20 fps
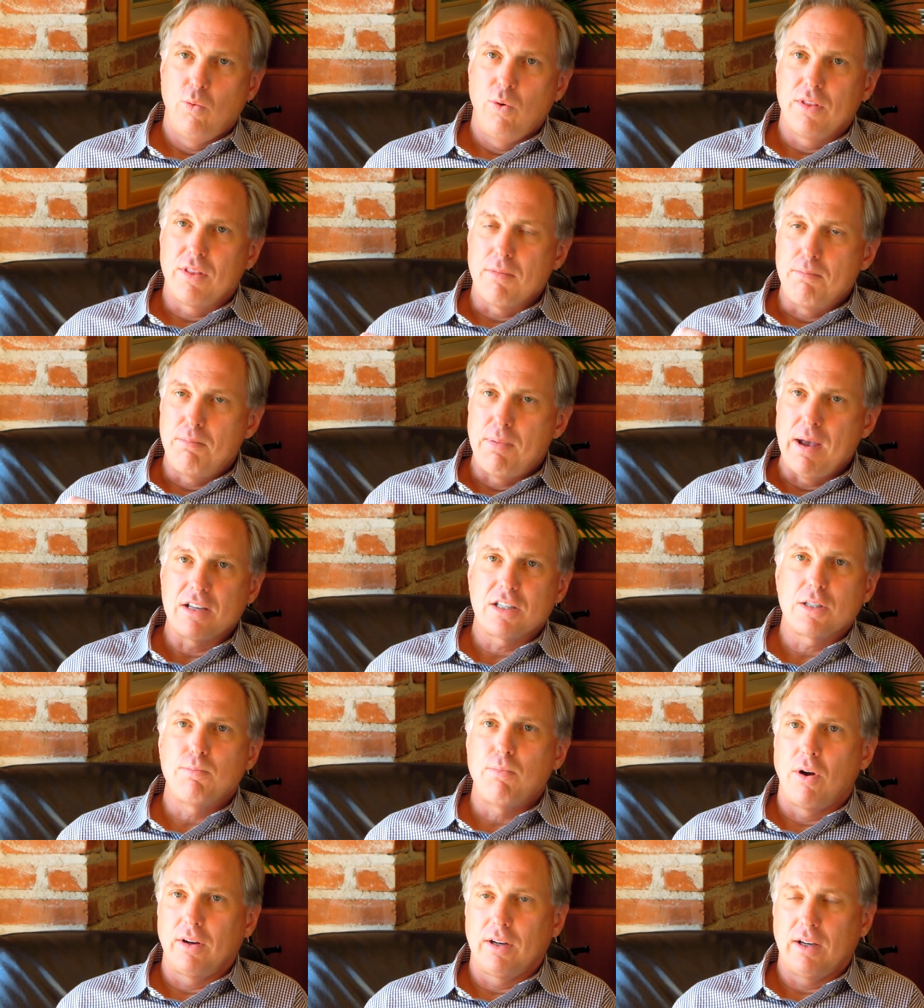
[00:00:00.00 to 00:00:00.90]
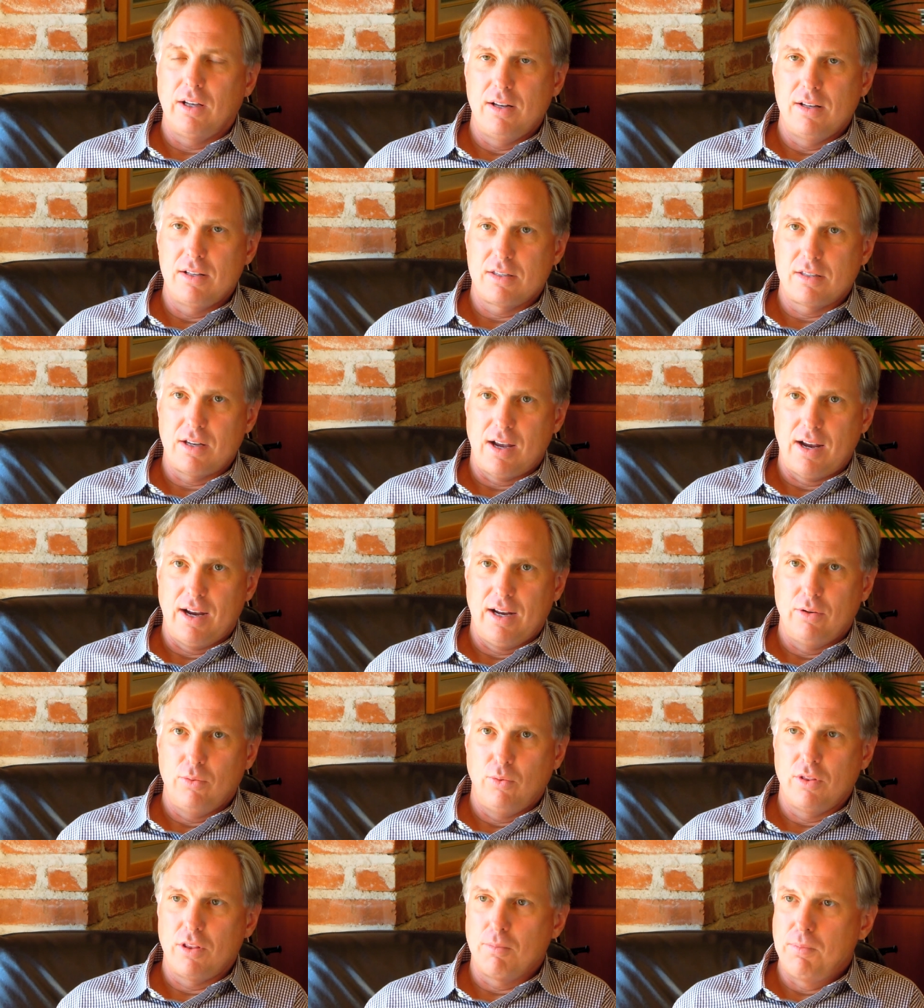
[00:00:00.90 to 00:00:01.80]
with the best market
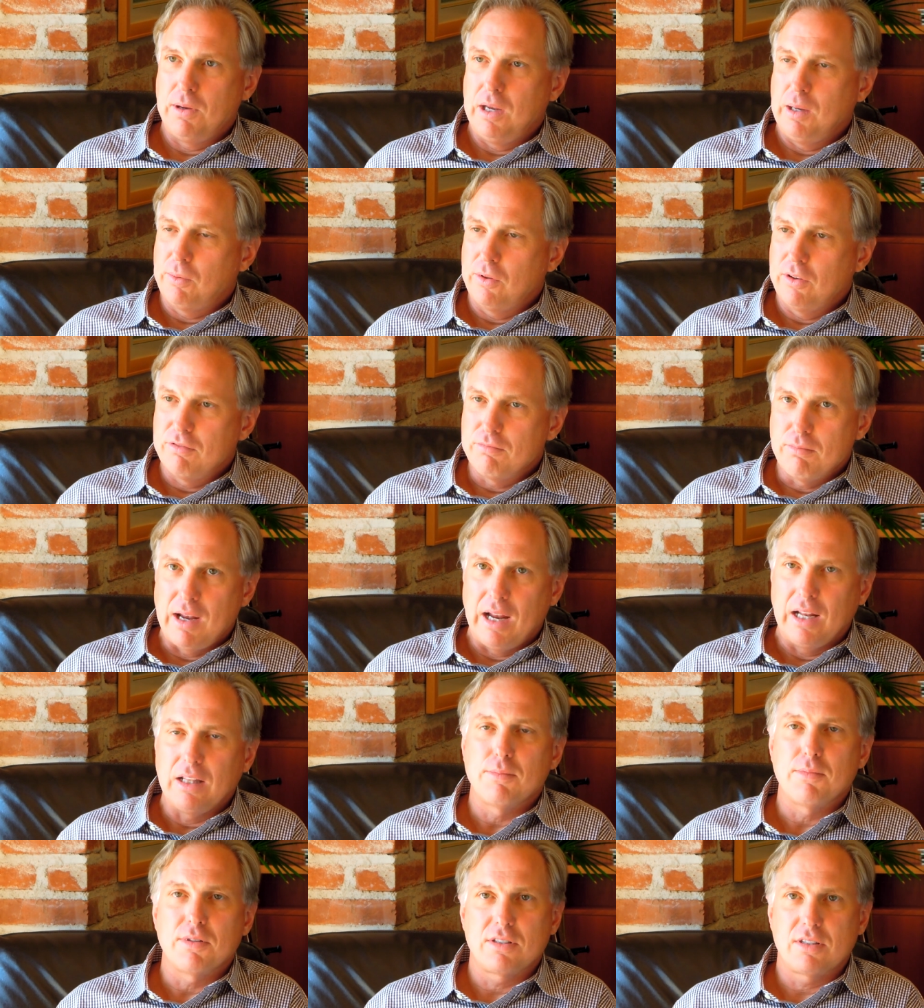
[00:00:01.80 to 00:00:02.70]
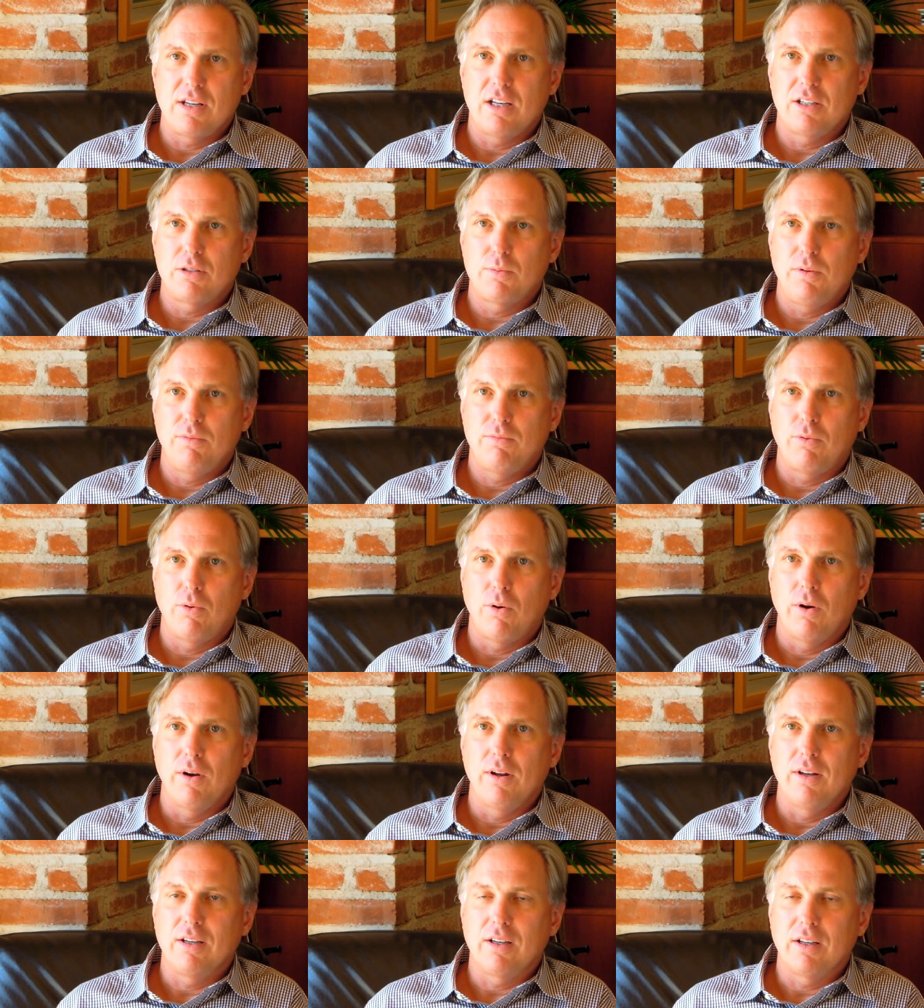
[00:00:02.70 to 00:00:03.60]
insight, the people who've made the mistakes
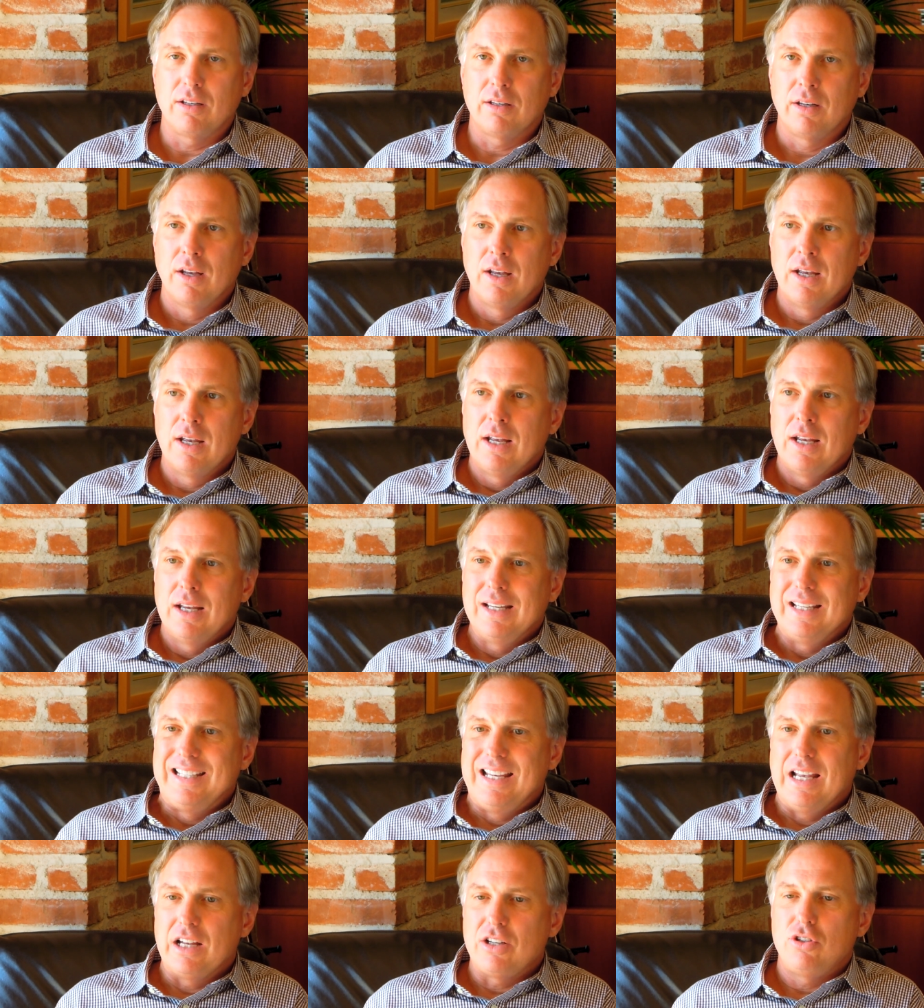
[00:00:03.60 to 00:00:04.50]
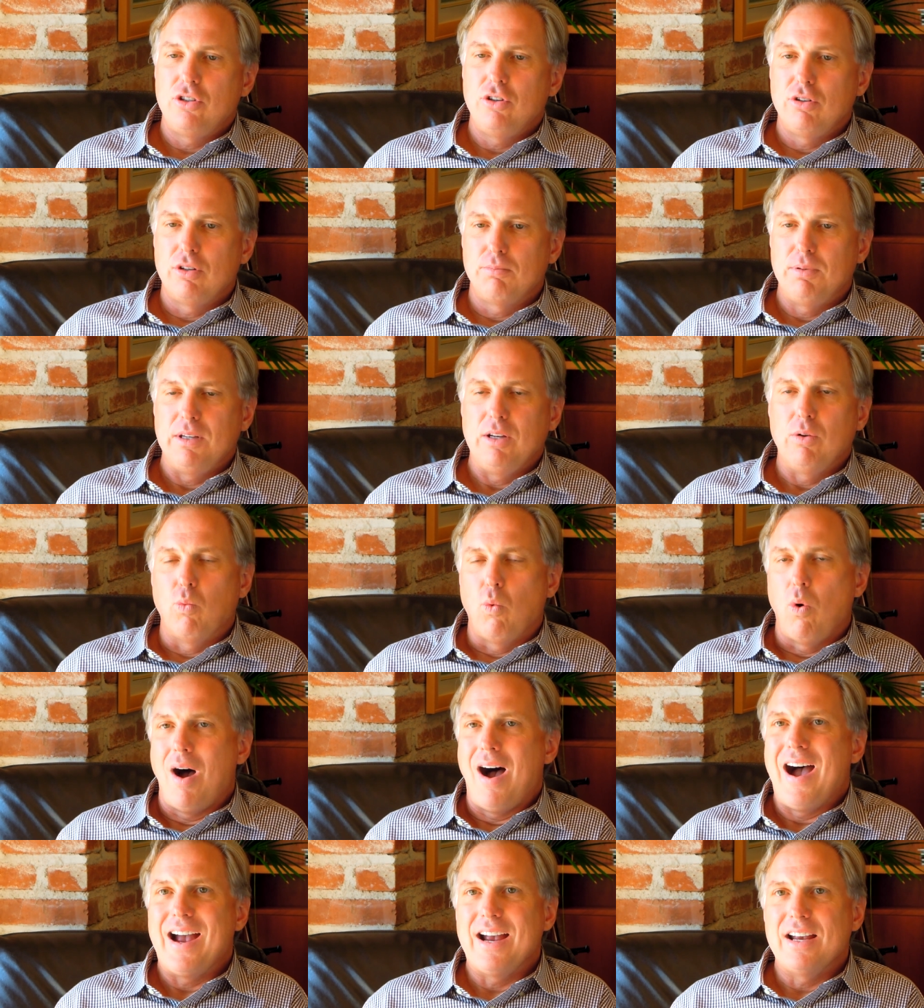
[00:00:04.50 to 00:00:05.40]
before and can get you to be
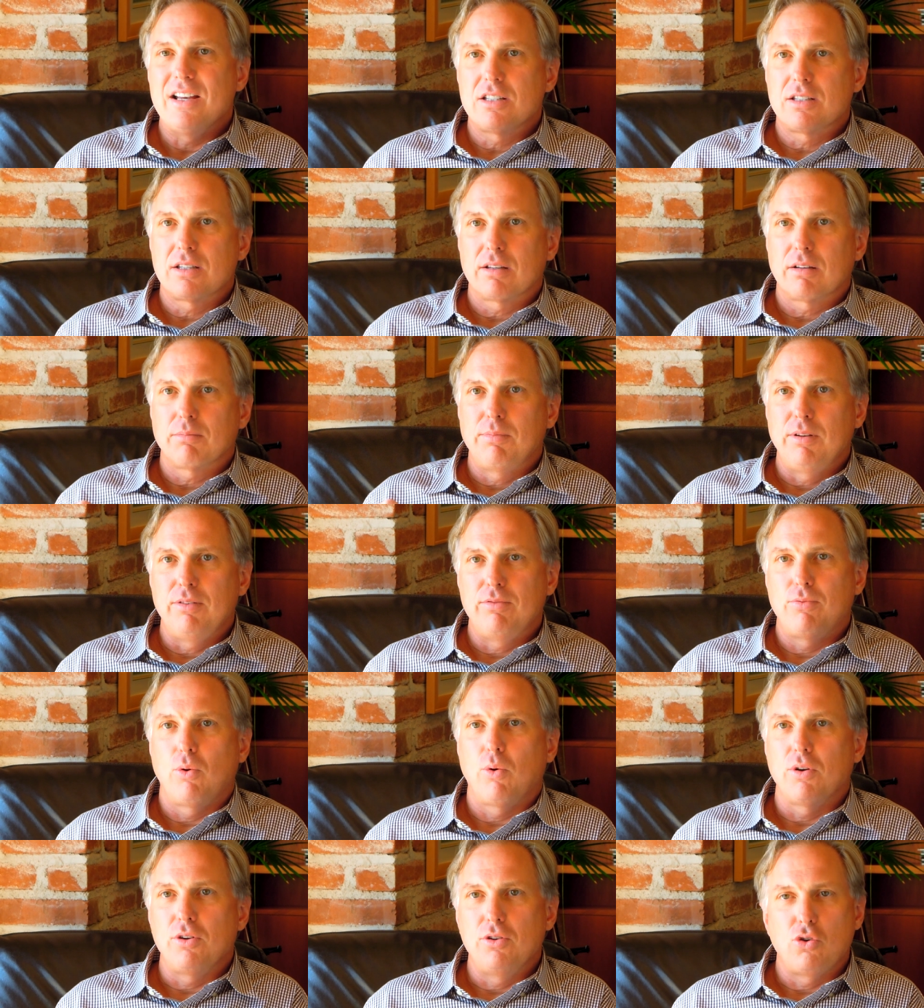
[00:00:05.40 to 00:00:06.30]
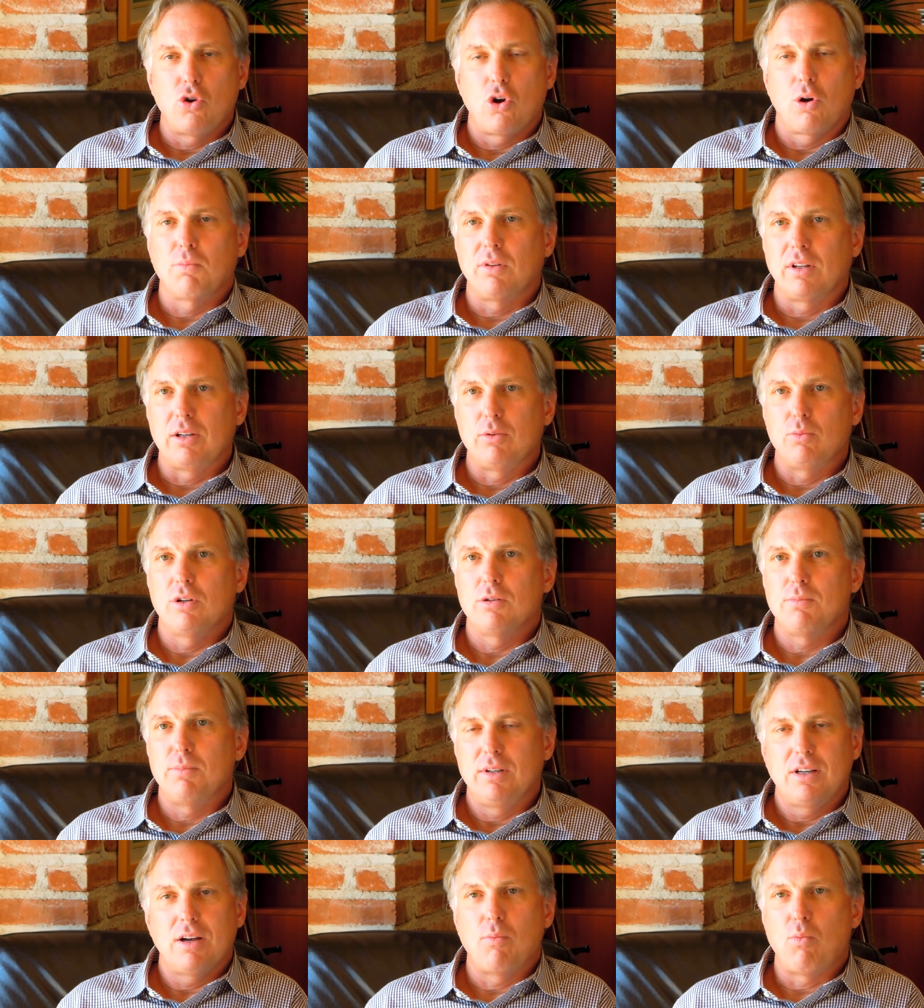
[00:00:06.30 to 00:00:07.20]
wise before you normally
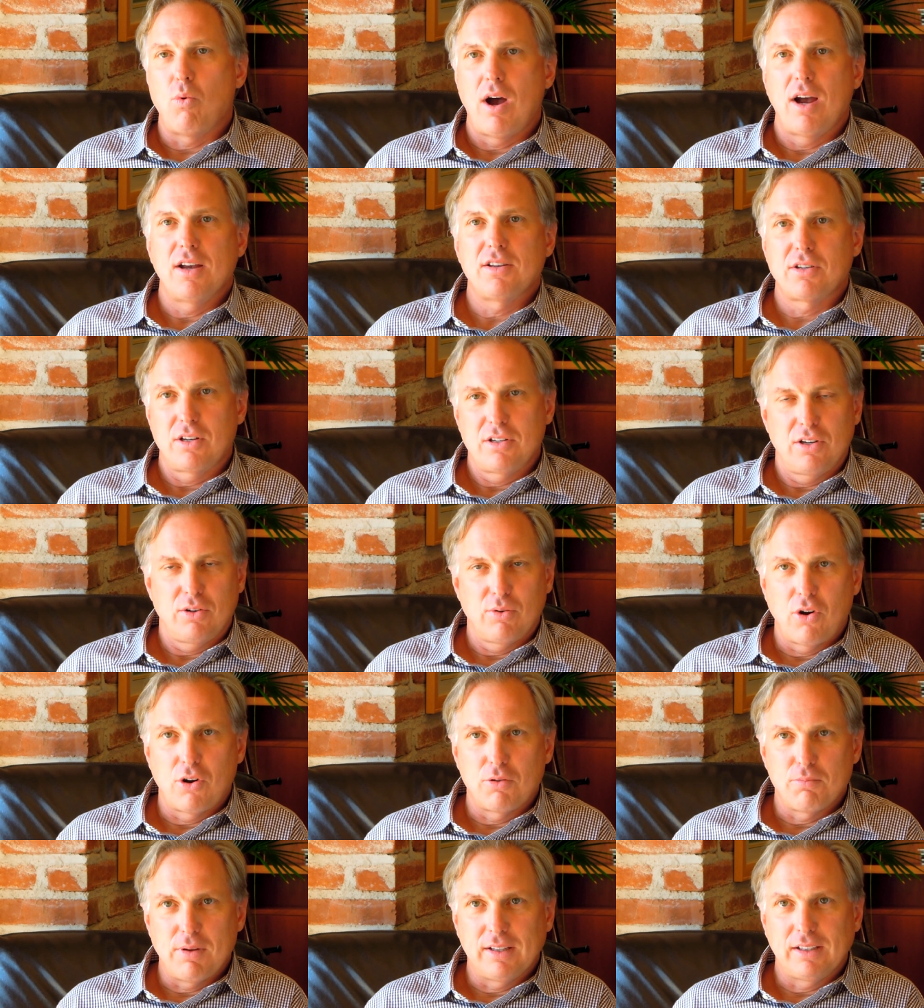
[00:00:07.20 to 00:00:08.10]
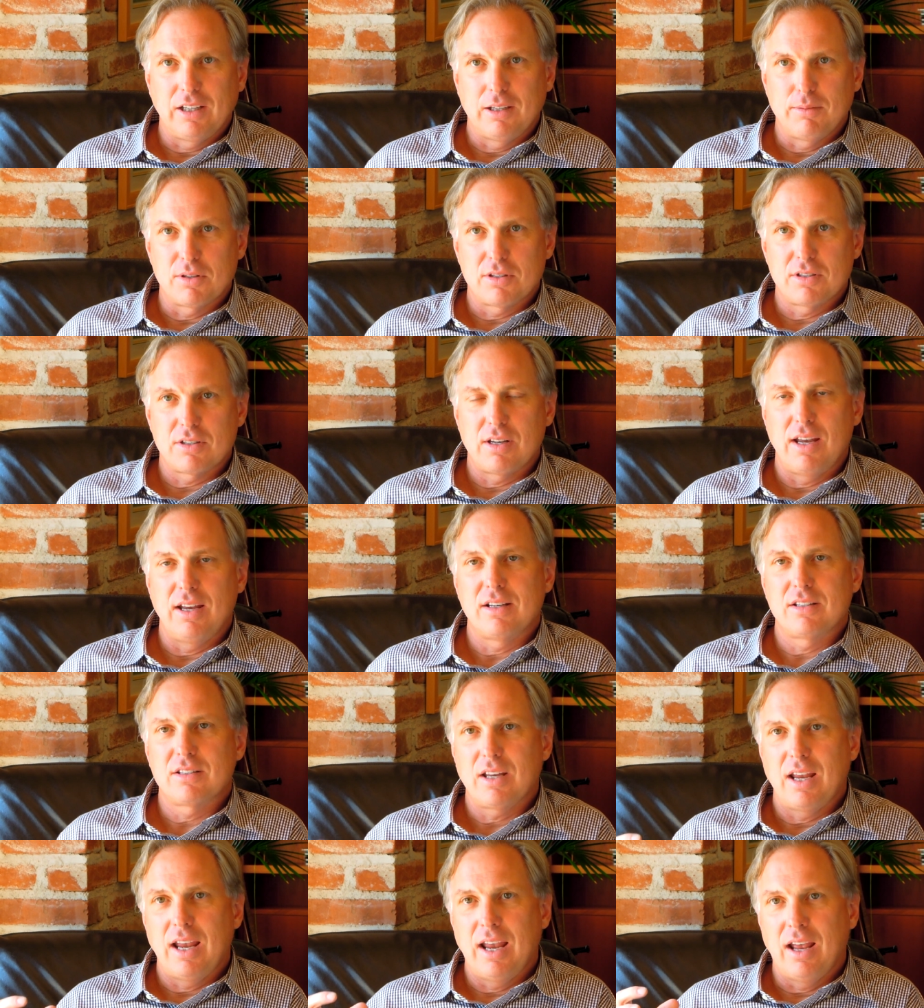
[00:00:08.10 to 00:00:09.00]
would become wise on your own making
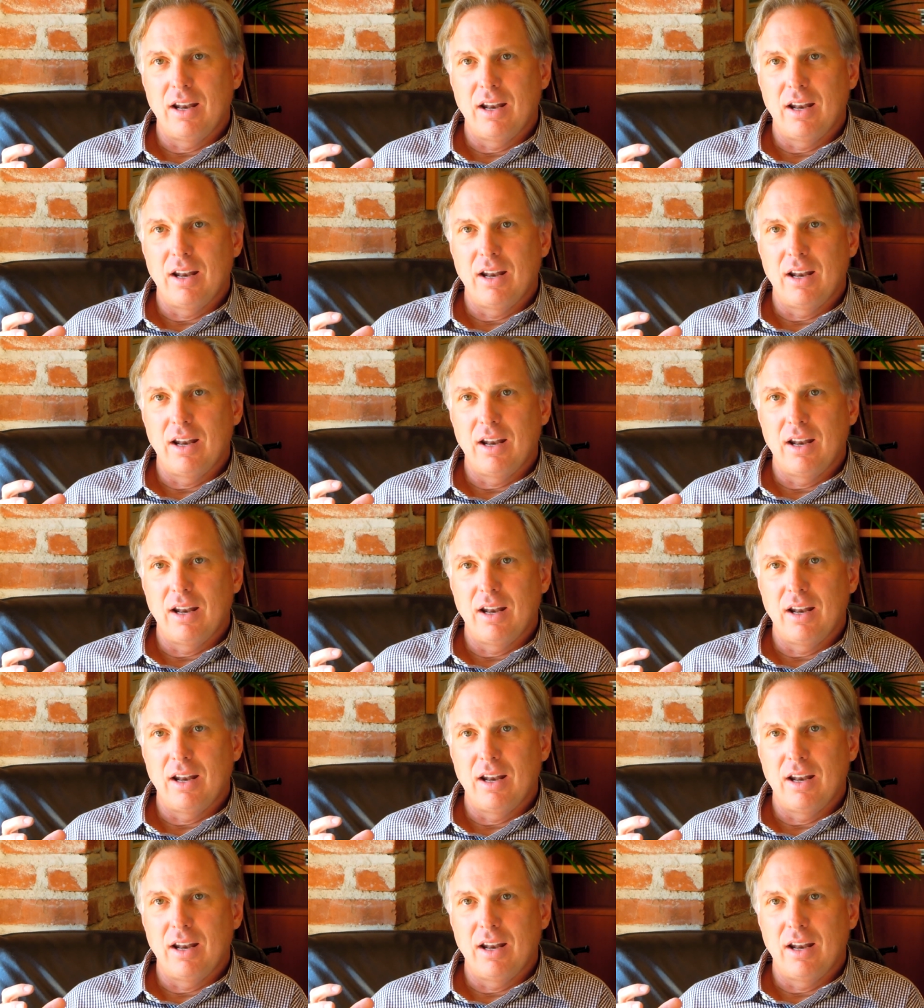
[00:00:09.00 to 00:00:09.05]
mistakes.